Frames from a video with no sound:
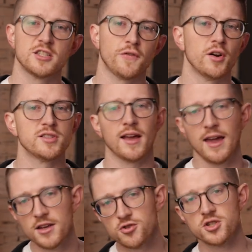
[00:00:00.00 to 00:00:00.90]
as far as like
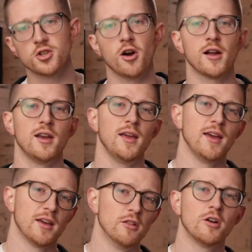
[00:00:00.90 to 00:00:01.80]
interest
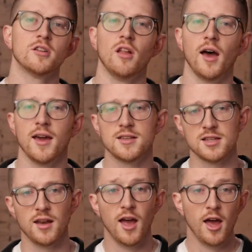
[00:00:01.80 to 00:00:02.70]
targeting and lookalikes,
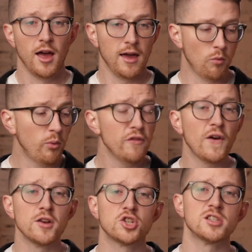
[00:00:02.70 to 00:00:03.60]
and what we
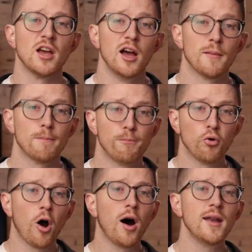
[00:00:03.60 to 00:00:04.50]
found is just
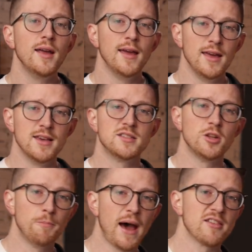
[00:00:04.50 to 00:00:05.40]
broad is
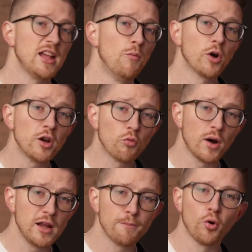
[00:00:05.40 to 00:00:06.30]
the best, and we're going to
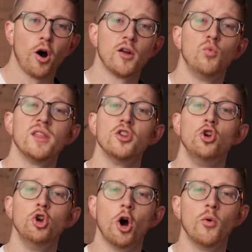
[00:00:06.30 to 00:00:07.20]
run it broad with
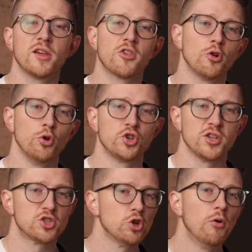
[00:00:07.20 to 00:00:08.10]
no
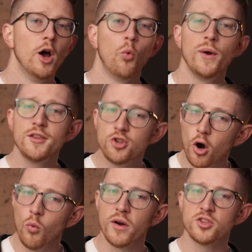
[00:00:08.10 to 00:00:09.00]
exclusions. So we
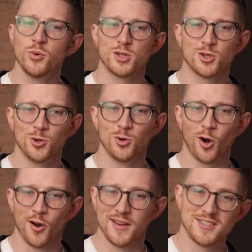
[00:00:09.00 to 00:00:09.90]
don't want to exclude
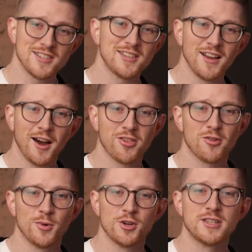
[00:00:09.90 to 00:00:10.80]
our existing
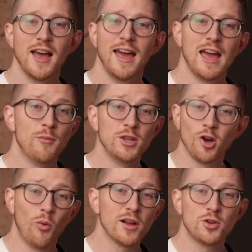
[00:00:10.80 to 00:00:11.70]
customers, and we
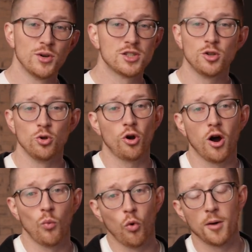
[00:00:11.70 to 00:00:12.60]
don't want to exclude
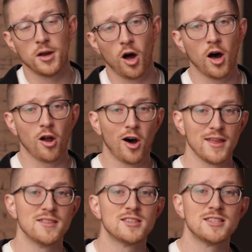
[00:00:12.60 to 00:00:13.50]
our warm and hot
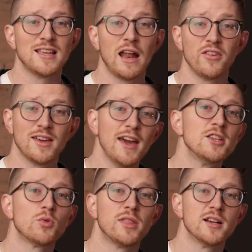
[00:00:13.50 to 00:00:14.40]
audiences that have
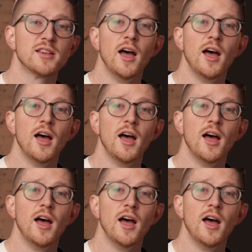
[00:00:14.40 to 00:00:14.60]
engaged with us